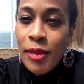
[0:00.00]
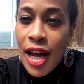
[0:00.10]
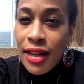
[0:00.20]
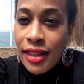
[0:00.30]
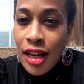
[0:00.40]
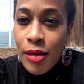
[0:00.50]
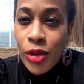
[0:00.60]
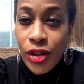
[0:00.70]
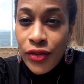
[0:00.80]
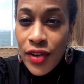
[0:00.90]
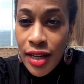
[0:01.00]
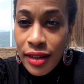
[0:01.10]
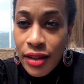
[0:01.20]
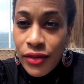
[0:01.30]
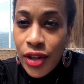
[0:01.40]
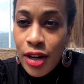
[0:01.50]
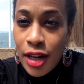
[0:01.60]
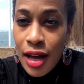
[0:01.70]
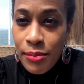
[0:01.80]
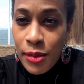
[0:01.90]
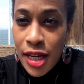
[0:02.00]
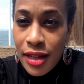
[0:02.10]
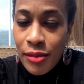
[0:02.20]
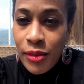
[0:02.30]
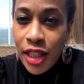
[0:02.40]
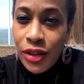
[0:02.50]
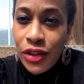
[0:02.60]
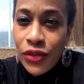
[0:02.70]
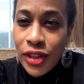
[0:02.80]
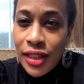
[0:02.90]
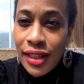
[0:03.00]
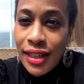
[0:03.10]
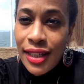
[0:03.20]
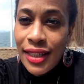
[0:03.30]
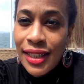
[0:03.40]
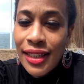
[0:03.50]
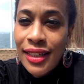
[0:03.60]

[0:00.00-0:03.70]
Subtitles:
concept, or divine love, or agape, can be useful to this